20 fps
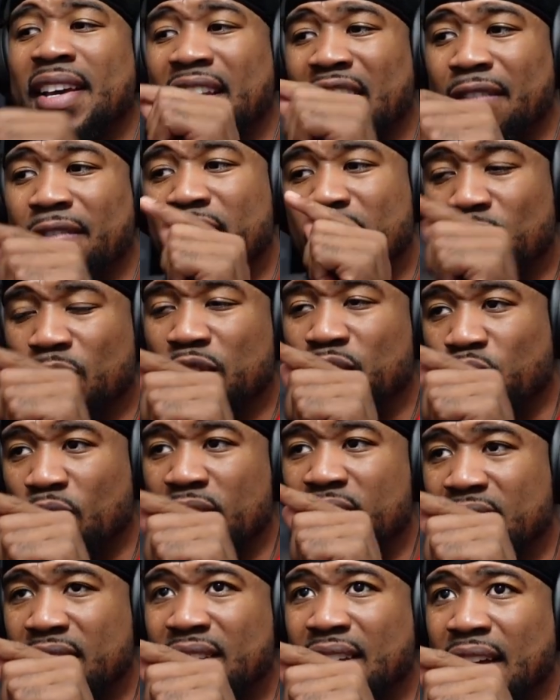If this was
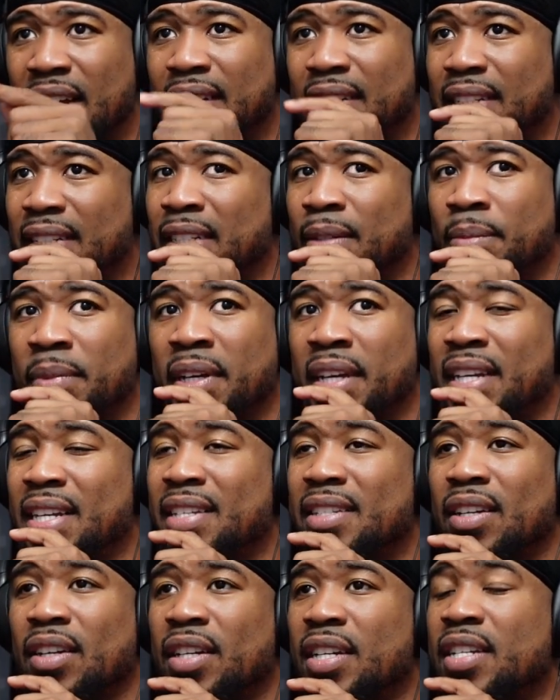Russ's idea, man,
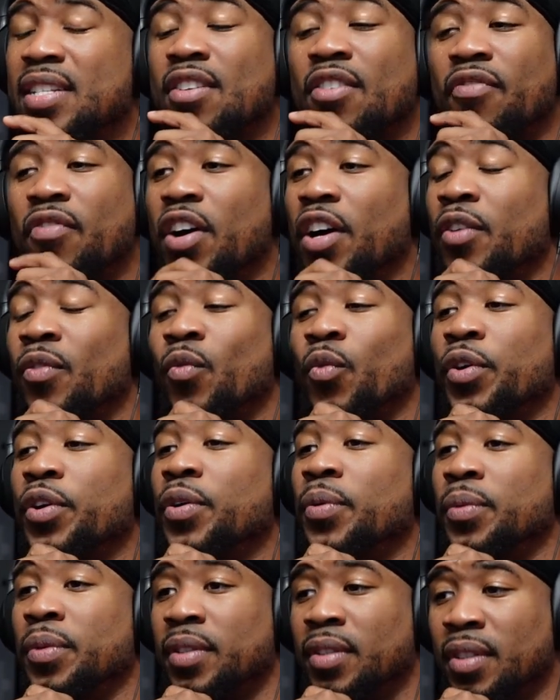he's a he's a fucking
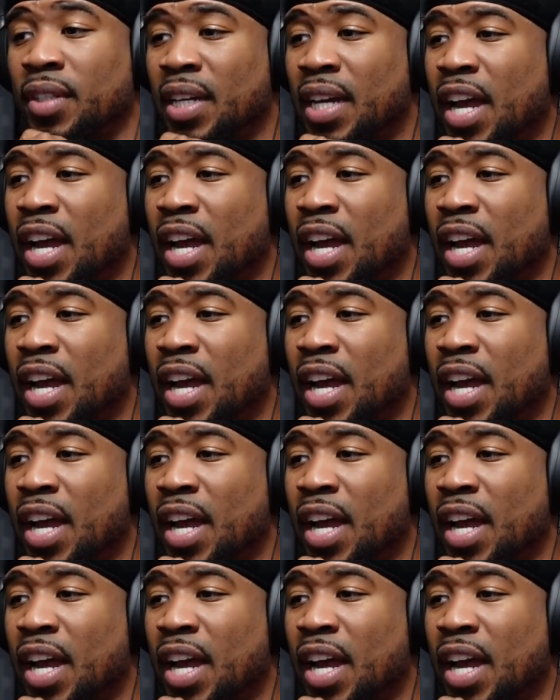real one.